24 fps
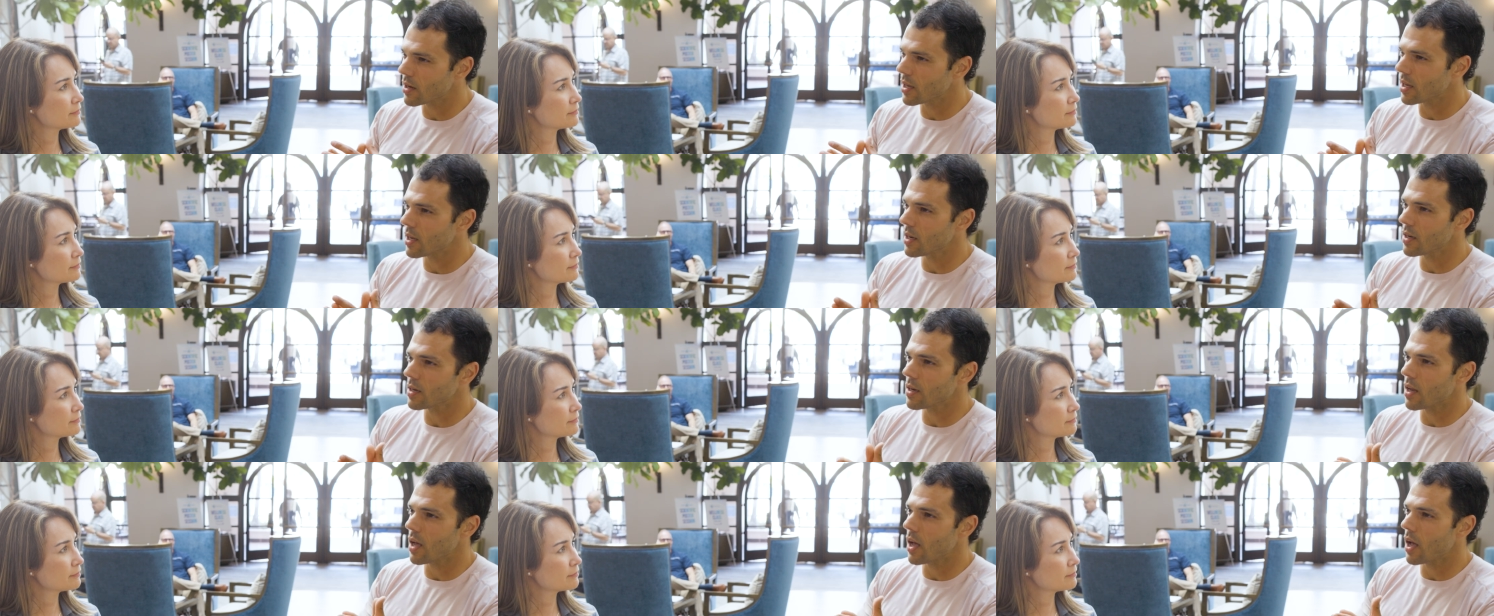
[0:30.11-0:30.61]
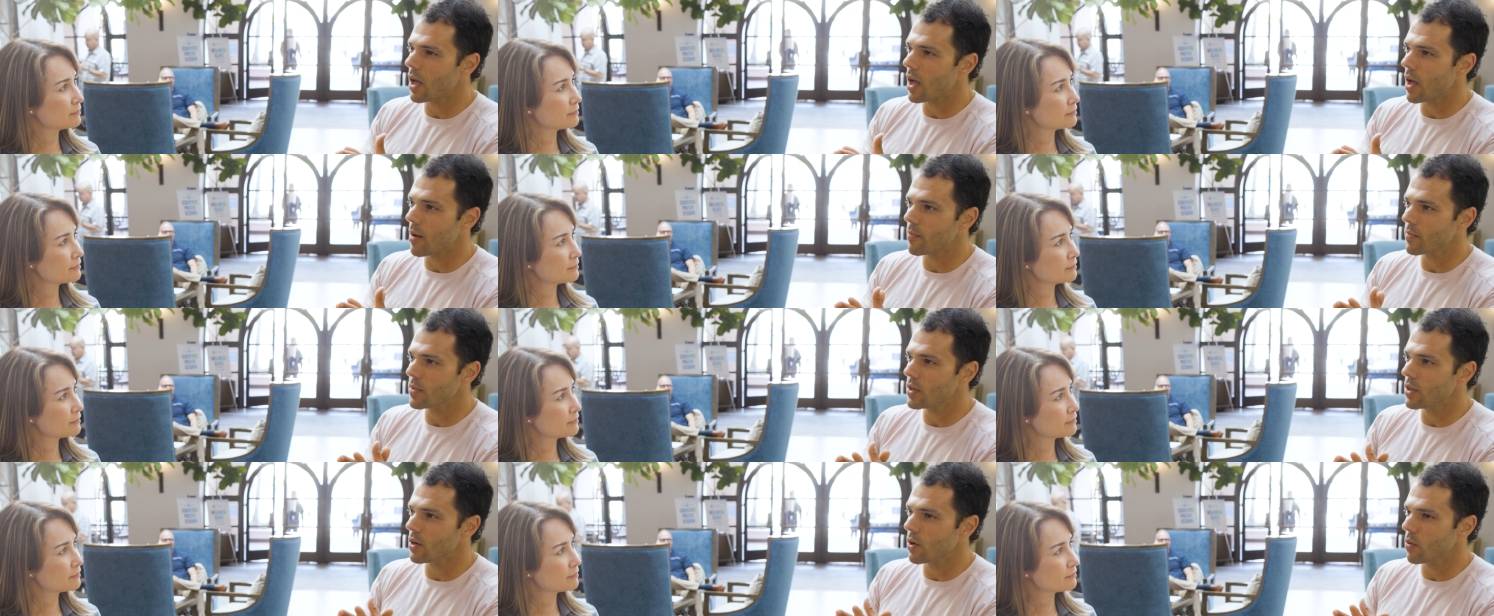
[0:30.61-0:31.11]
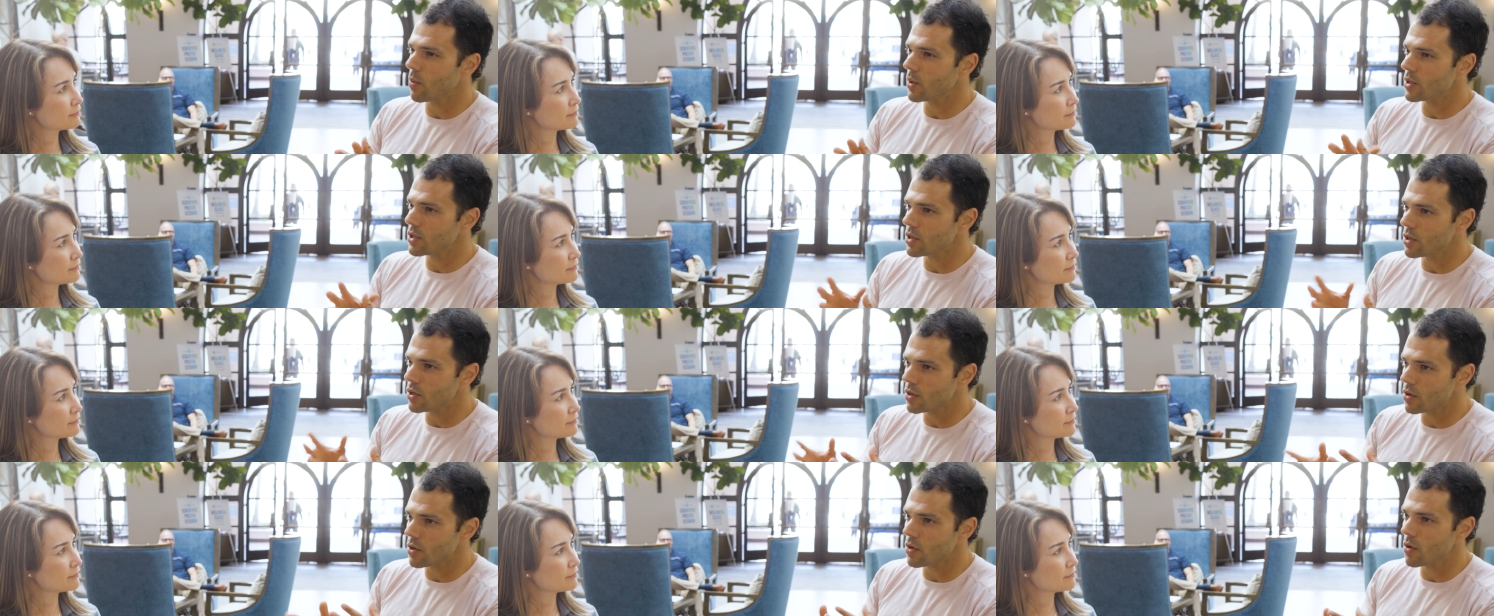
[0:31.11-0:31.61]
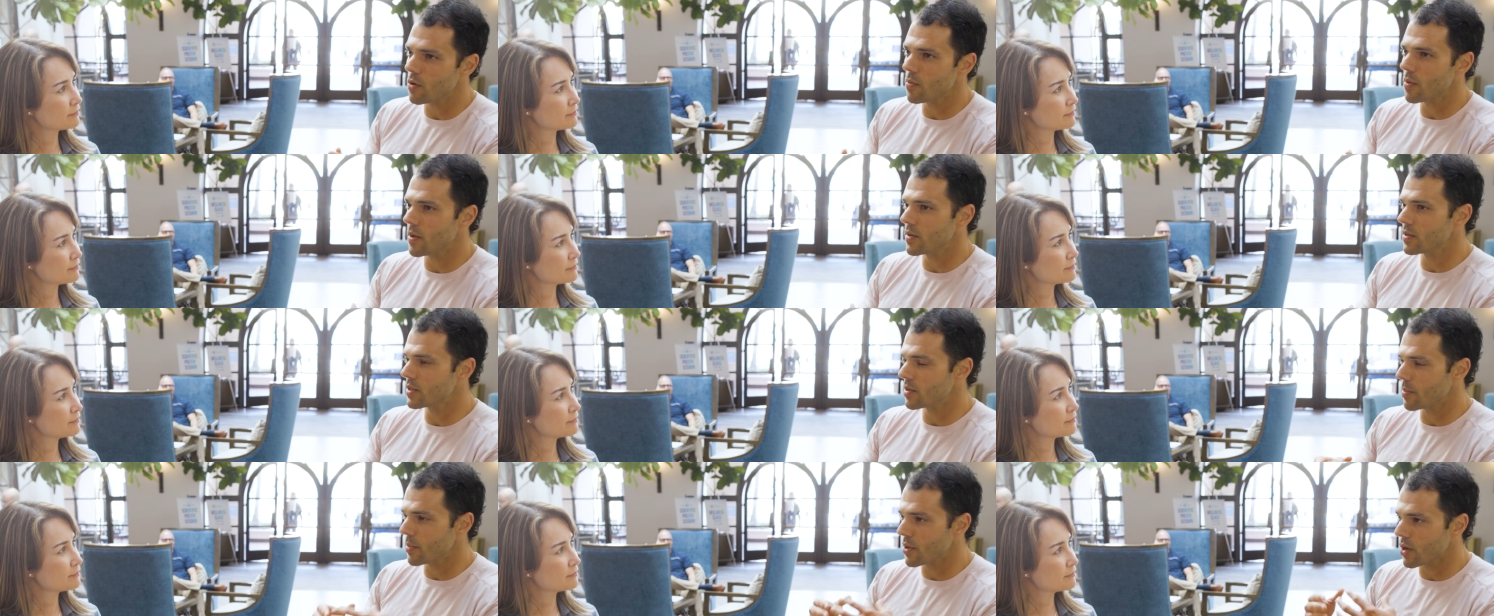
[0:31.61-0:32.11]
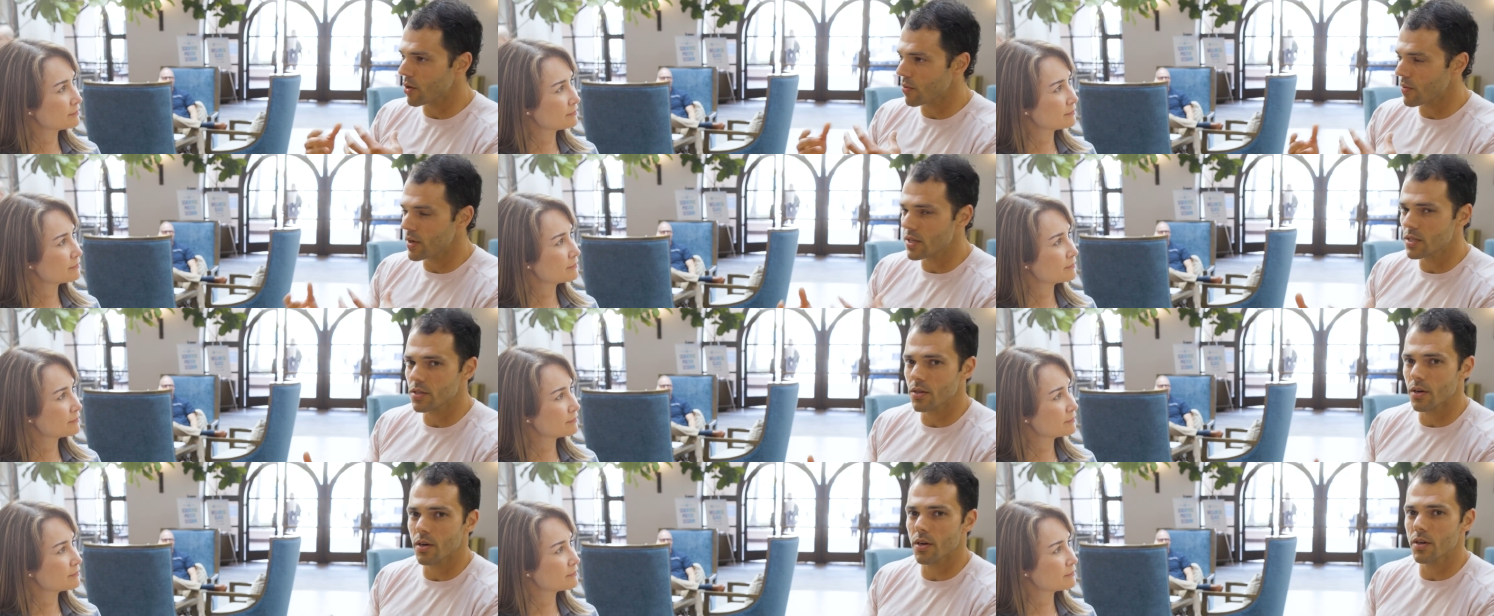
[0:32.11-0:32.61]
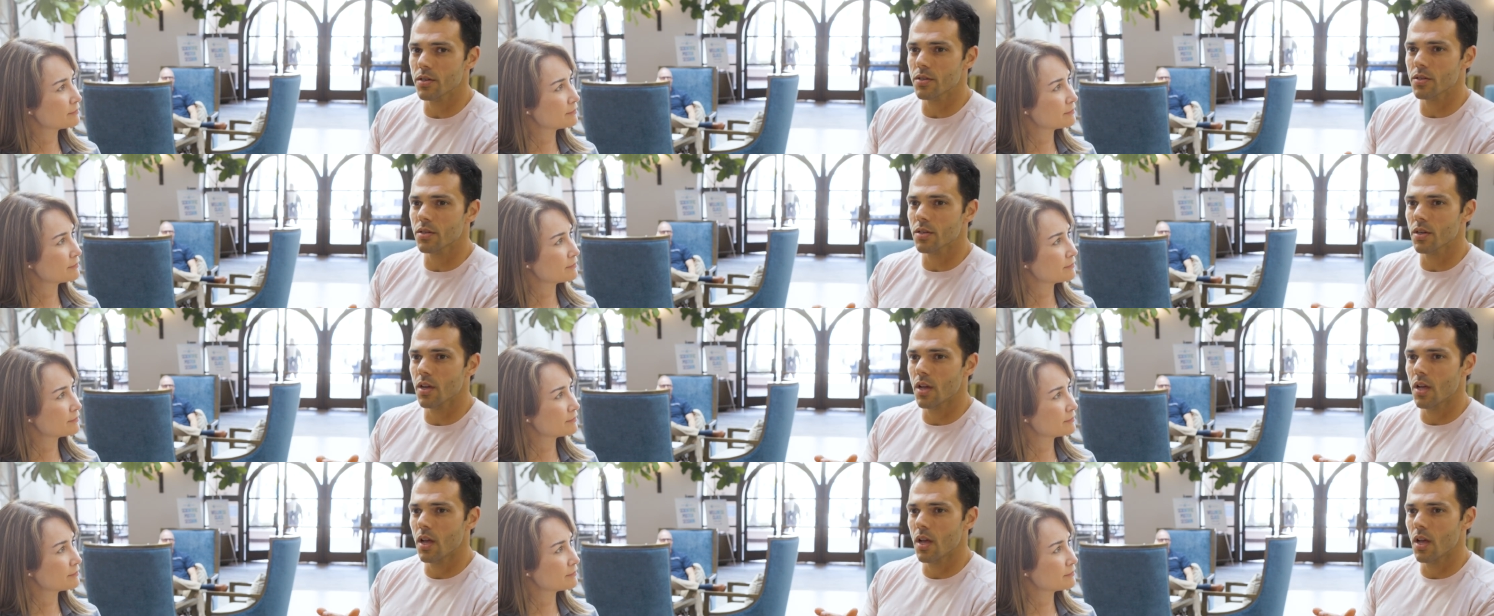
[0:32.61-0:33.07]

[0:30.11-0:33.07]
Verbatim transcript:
Speaker 1: and um, you know, what you do, some of your research,